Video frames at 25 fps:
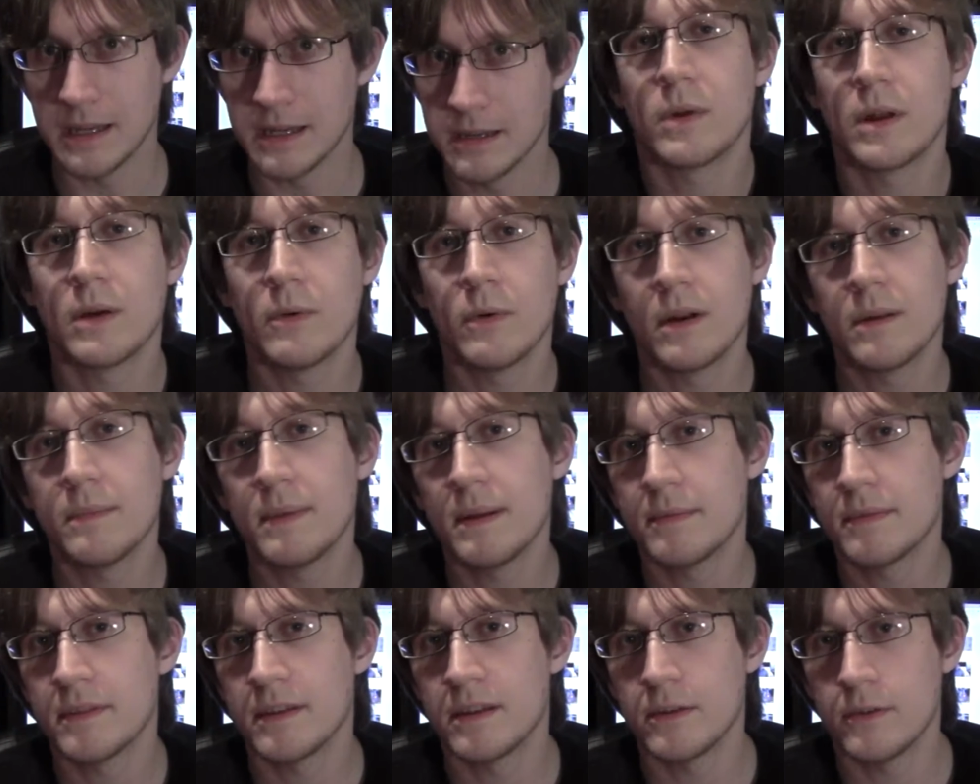What I want to be
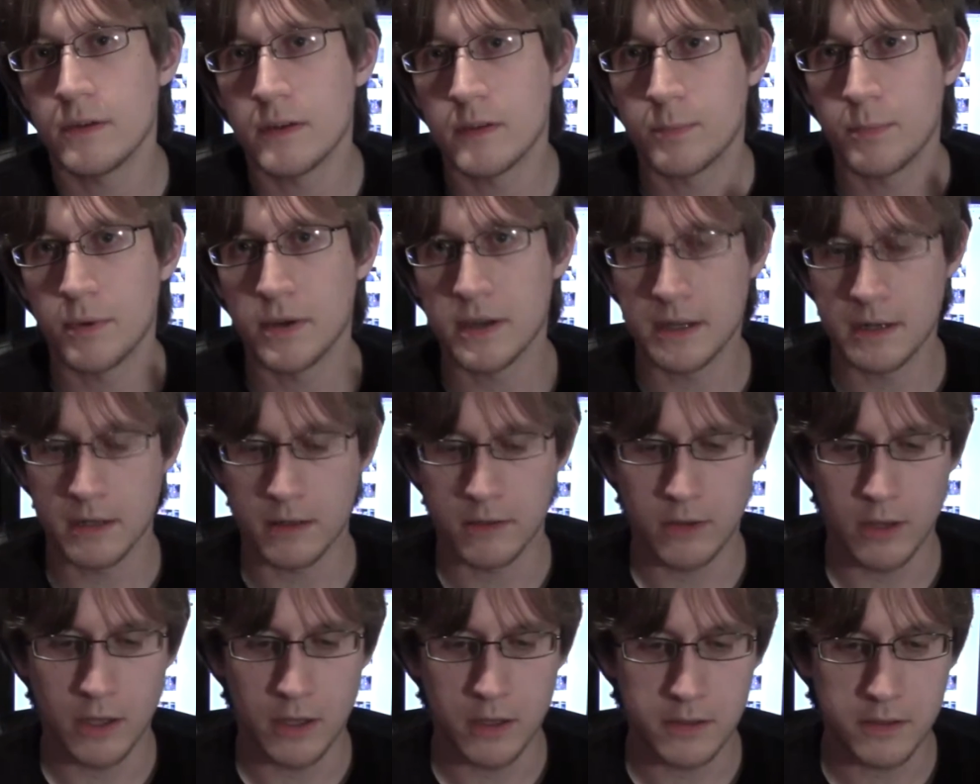able to do is bring in a
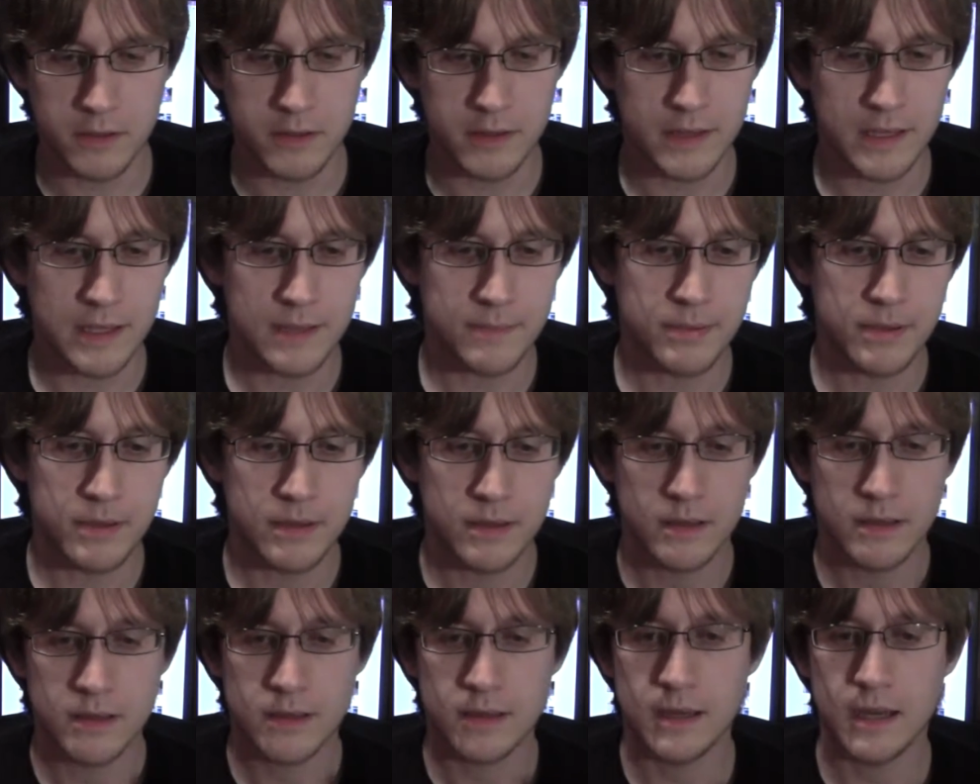long clip,
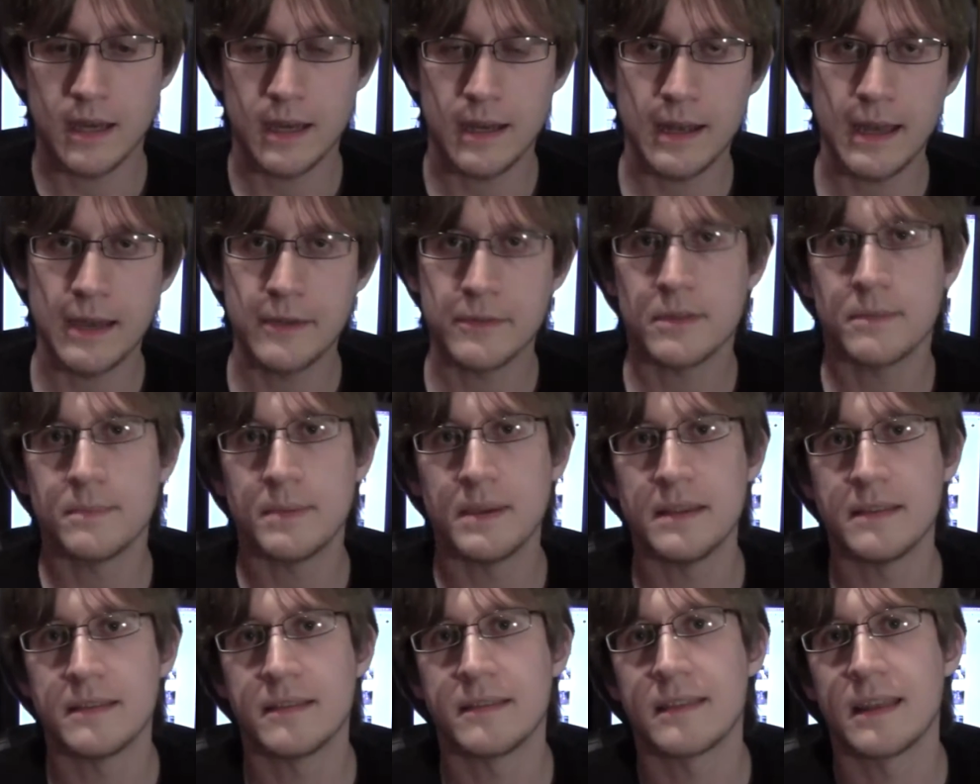cut out the
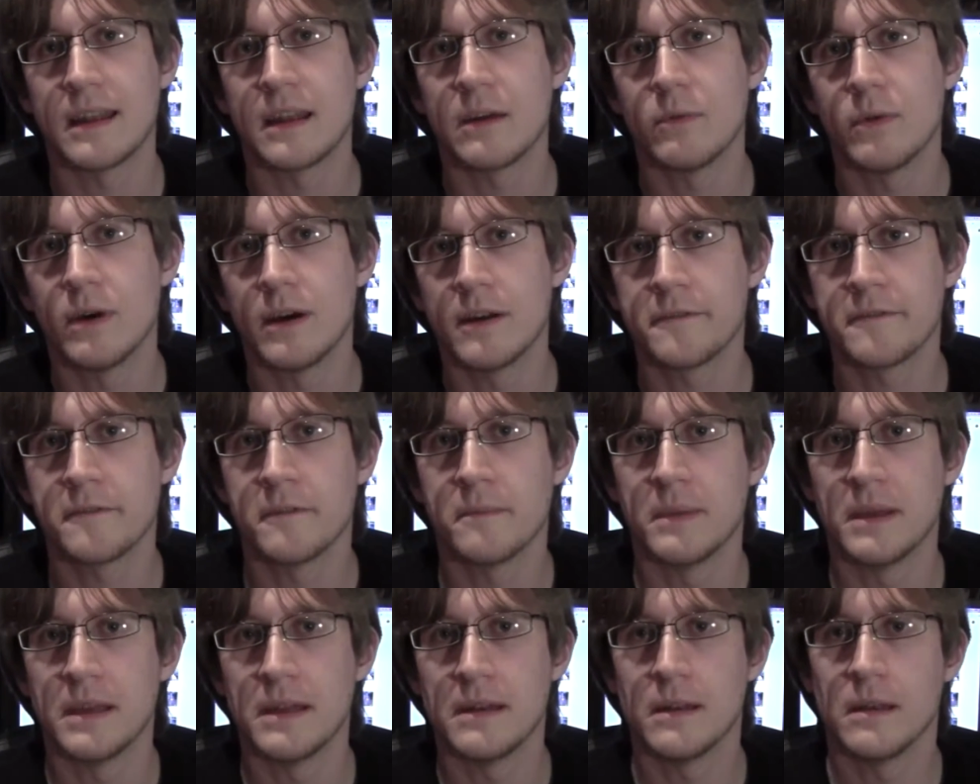pieces that I want from
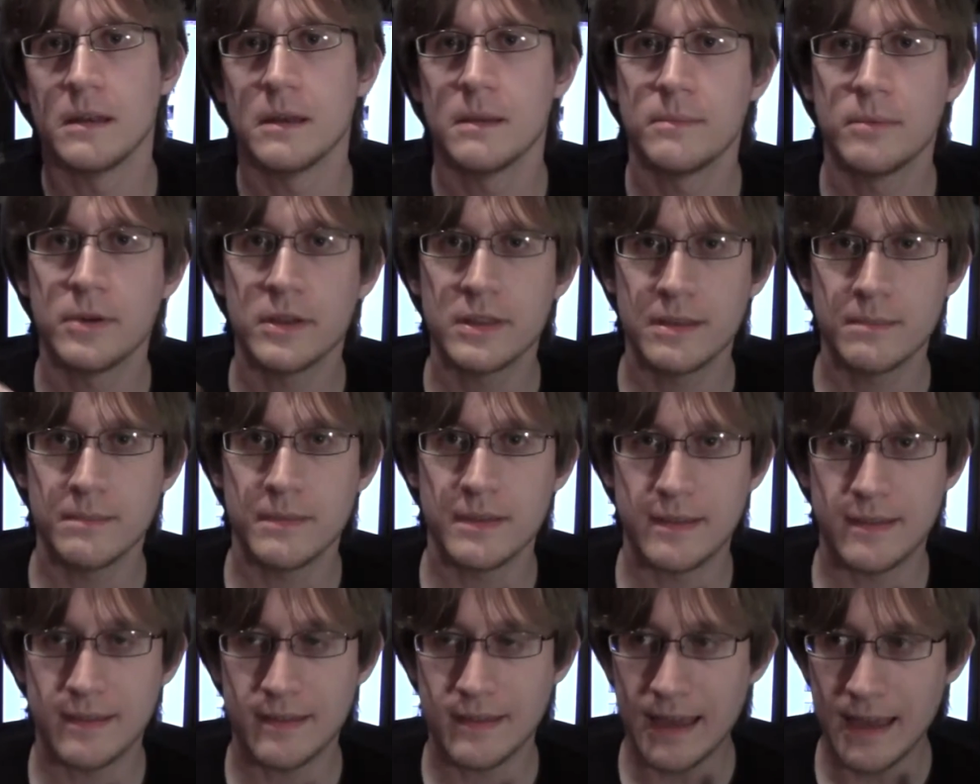it, put them
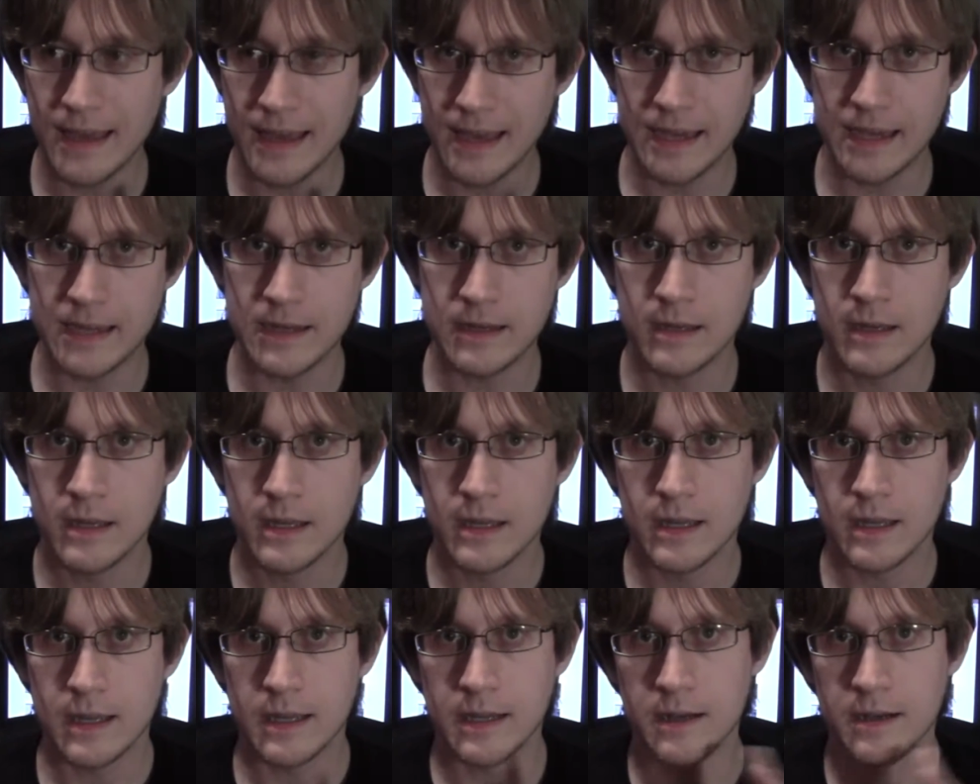aside
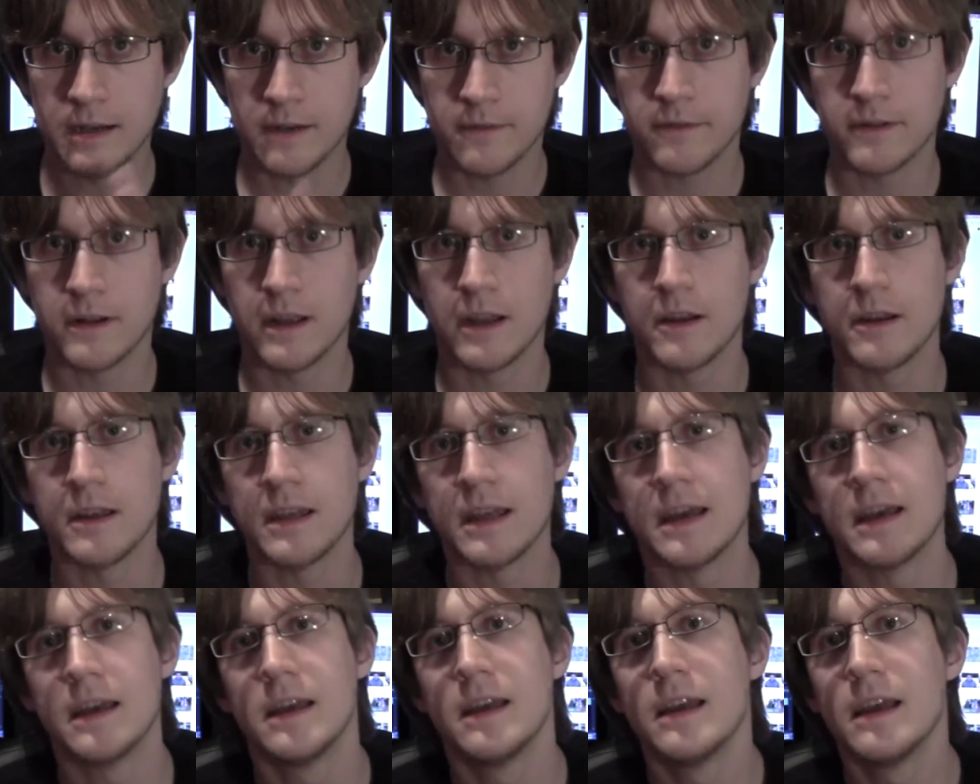in a different
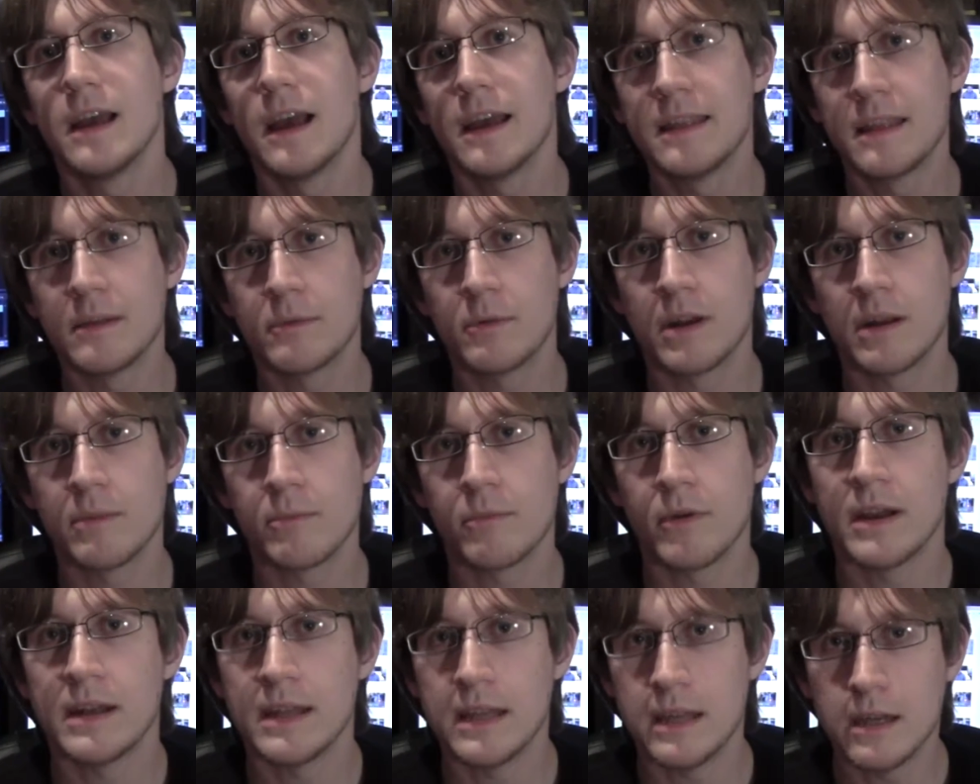area, and then when I'm
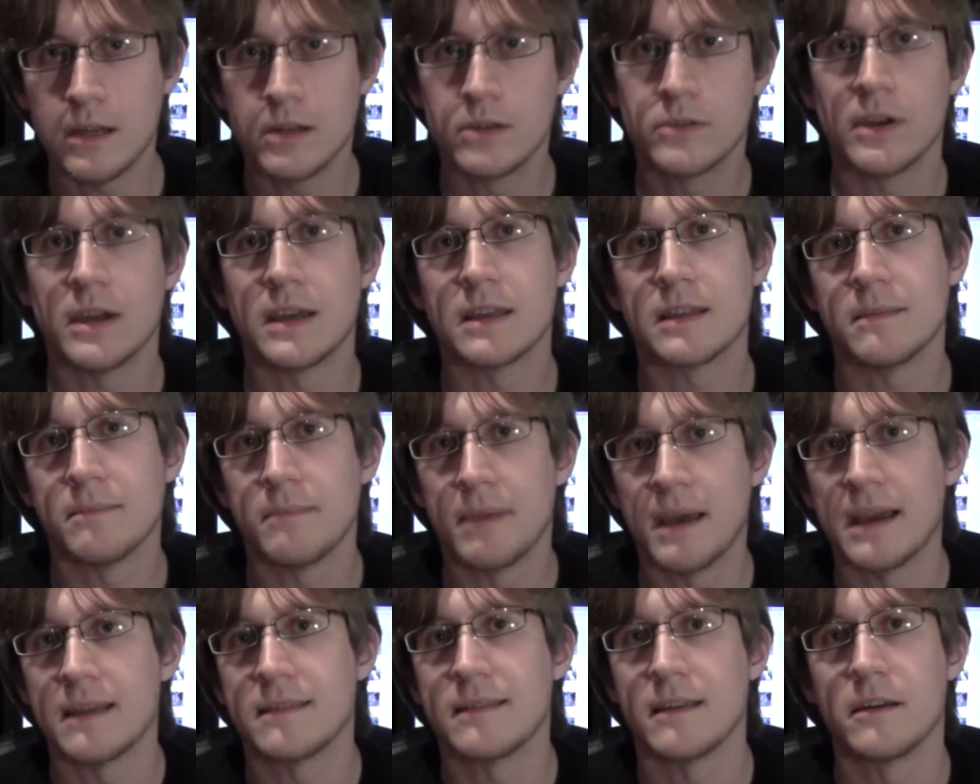ready, drag them
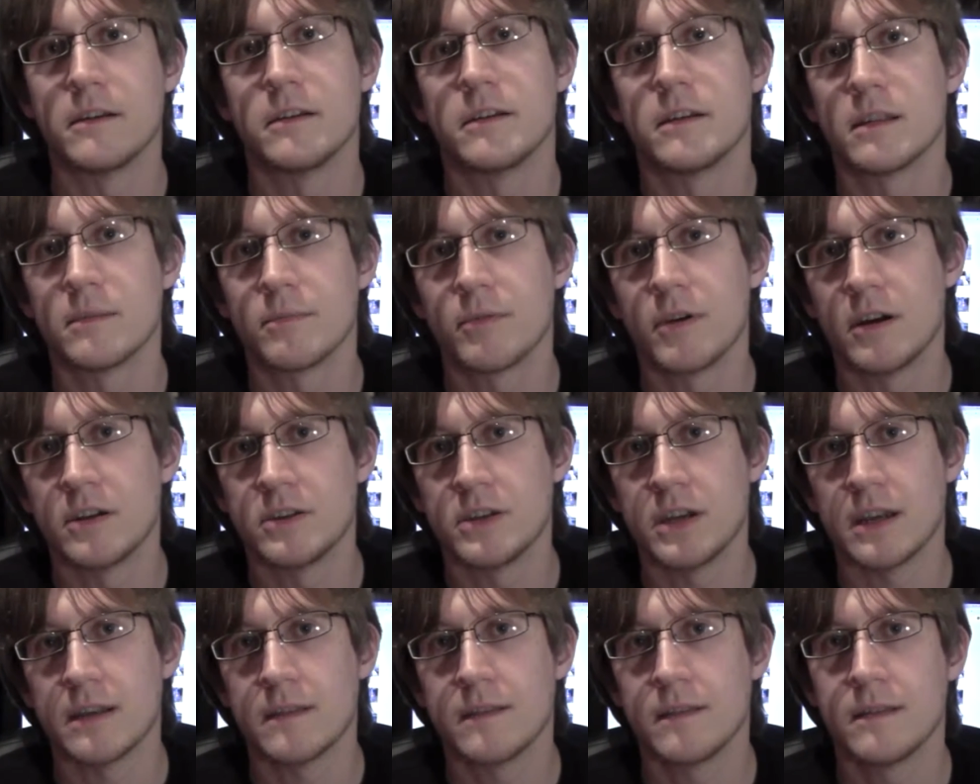back down into the
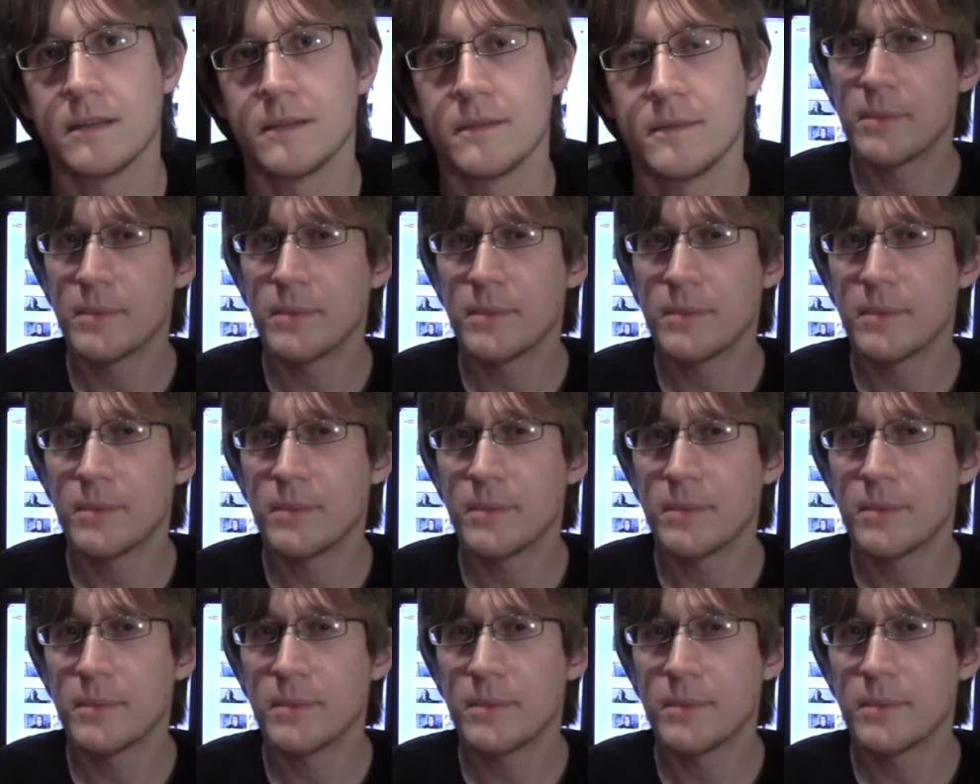project.